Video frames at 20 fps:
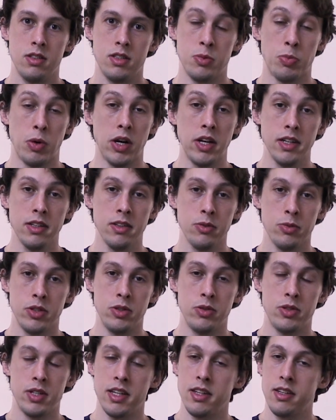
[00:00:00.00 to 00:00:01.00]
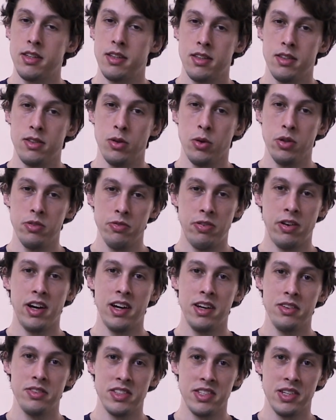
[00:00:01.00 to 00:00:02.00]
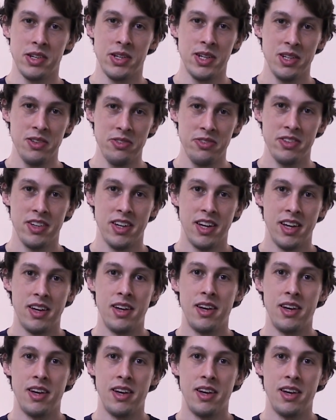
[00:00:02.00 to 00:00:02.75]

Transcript: spraying when you take the old valves off.